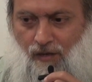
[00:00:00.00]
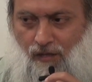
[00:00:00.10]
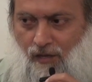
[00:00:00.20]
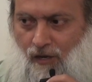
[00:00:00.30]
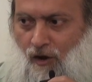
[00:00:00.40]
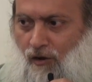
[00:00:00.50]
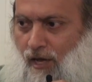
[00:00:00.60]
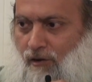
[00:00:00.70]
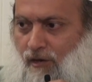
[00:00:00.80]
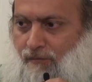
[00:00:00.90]
And they call
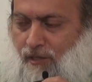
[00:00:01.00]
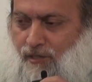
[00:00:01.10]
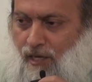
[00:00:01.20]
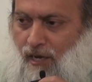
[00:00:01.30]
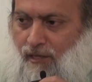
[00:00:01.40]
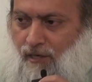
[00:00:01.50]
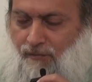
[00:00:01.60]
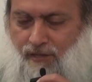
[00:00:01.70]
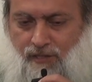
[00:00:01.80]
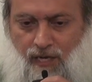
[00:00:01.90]
out Ibn Ziyad, and
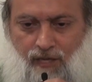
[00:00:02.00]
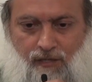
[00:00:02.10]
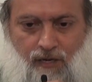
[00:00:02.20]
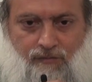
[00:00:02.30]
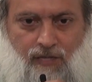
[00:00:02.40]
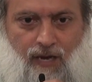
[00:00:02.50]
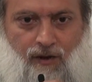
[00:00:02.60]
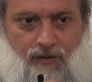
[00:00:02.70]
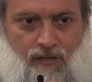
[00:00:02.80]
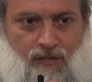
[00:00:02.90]
Ibn Ziyad comes
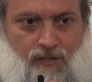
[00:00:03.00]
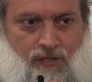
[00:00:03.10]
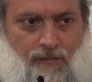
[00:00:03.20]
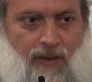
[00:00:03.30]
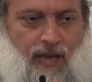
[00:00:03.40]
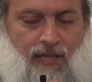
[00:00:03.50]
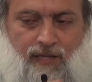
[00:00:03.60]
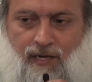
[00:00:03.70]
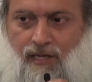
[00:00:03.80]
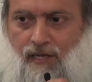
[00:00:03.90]
out, and they
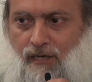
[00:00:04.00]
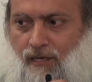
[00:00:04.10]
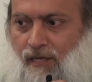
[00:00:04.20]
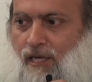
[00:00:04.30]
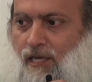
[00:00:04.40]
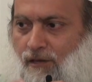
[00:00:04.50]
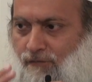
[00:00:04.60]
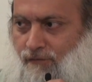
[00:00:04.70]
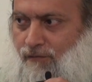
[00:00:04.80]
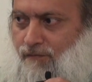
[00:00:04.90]
demand that he
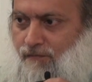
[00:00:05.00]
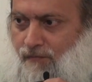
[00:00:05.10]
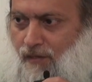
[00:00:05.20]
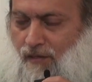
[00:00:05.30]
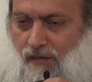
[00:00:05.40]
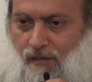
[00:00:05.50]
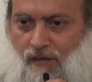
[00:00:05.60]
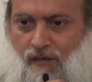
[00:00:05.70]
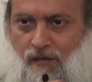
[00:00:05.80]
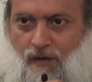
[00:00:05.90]
leave,
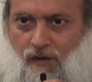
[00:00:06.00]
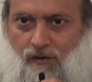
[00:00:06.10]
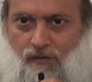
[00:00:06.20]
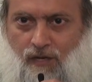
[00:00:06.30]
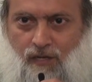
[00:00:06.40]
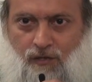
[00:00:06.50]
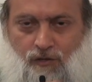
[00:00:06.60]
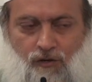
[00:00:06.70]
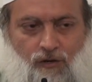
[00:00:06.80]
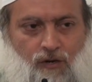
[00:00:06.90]
you know, that he
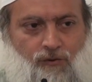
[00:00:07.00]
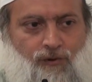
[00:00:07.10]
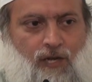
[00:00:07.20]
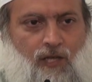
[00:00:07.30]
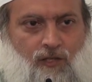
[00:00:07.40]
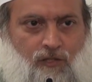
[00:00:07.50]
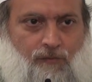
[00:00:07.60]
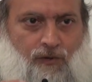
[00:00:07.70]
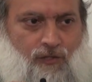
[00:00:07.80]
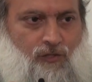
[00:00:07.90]
turn, release the
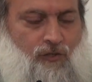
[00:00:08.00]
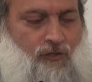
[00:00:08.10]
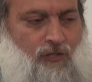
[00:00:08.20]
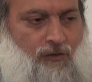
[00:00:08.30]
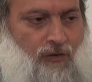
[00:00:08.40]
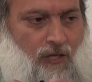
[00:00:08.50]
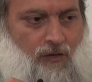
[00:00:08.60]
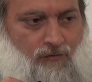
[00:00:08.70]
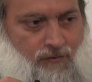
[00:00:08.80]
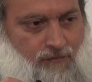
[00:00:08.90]
prisoners and leave.